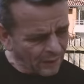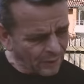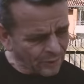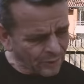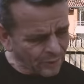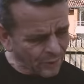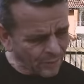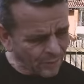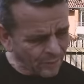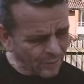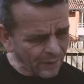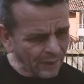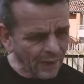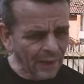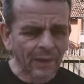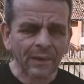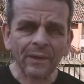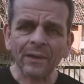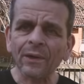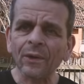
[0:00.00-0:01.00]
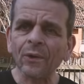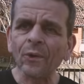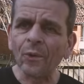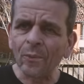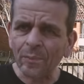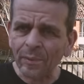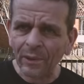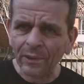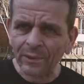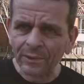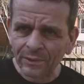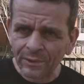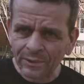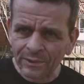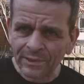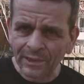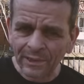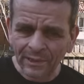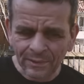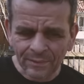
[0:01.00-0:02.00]
some yeah cobalt
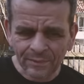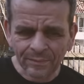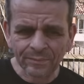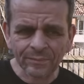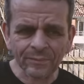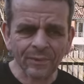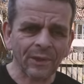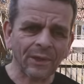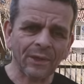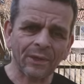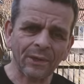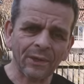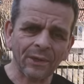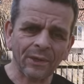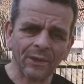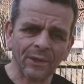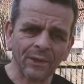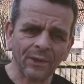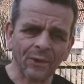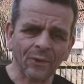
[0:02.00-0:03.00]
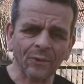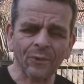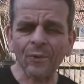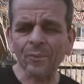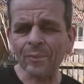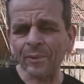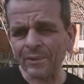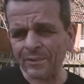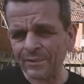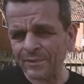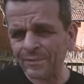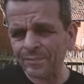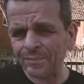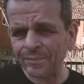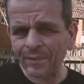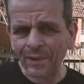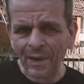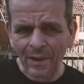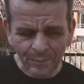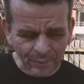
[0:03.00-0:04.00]
stains uh, or cobalt
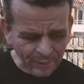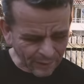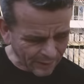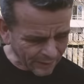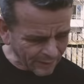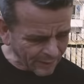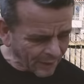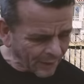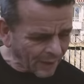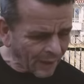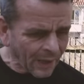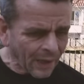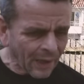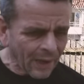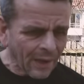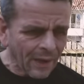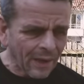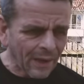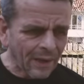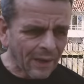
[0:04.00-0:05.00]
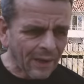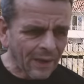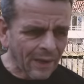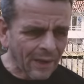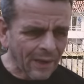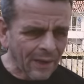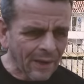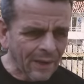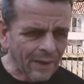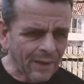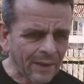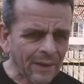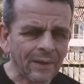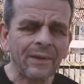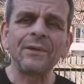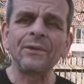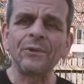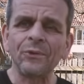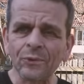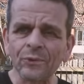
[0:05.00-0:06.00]
carbonate. Uh,
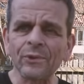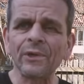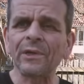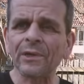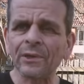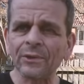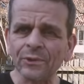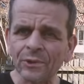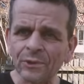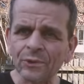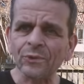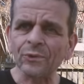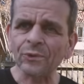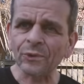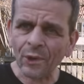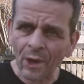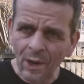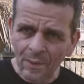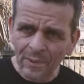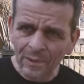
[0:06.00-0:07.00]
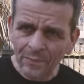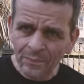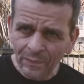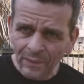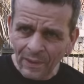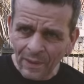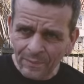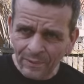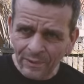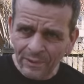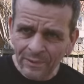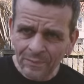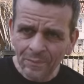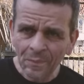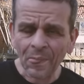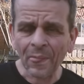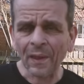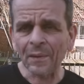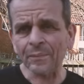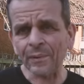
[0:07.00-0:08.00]
usually, I just use copper carbonate,
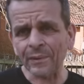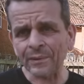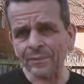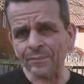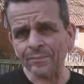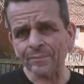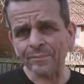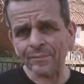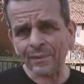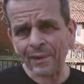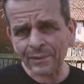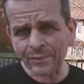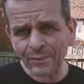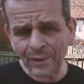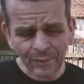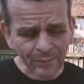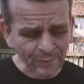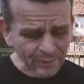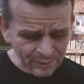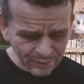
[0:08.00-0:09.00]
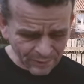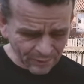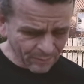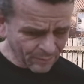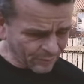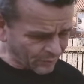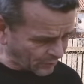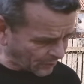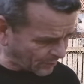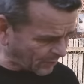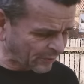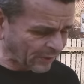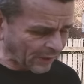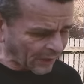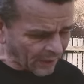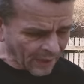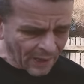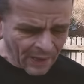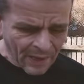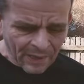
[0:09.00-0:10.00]
but I tried with some of it.
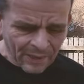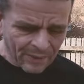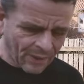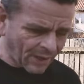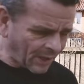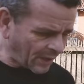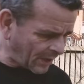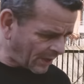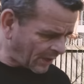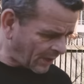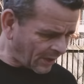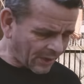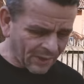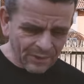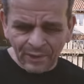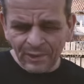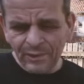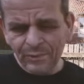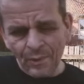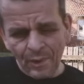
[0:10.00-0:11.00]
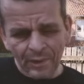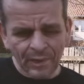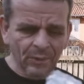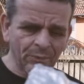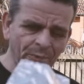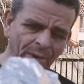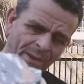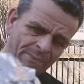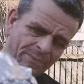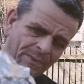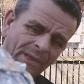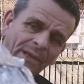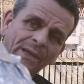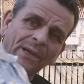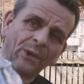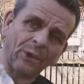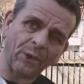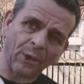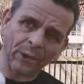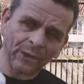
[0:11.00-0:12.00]
The, this one I wrapped in
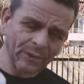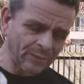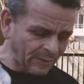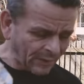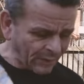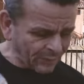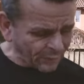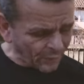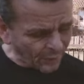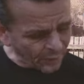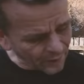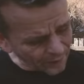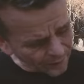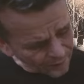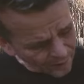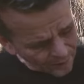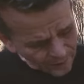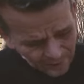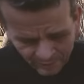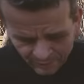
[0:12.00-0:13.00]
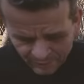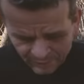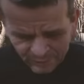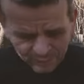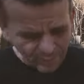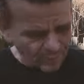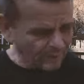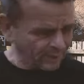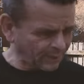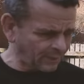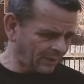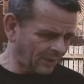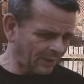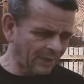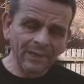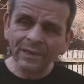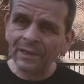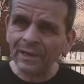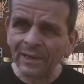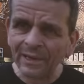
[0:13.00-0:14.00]
a lot of tinfoil. This one
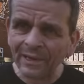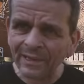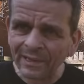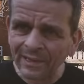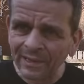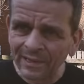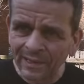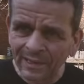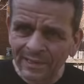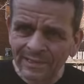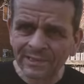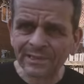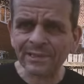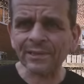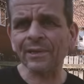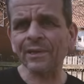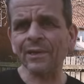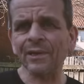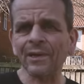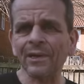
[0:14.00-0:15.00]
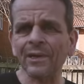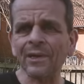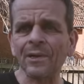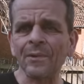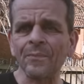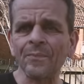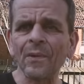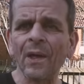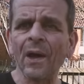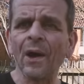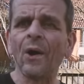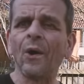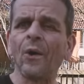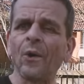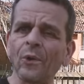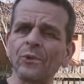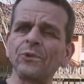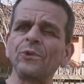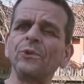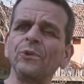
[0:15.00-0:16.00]
a little less. Um,
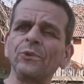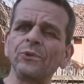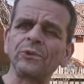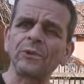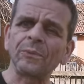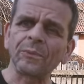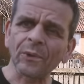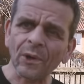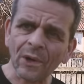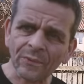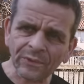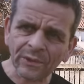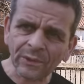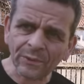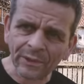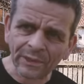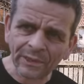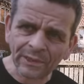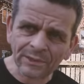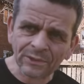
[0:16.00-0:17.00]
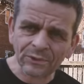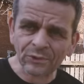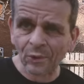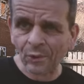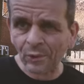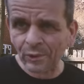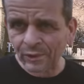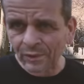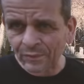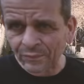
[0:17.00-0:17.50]
also, used some coffee grains, salt,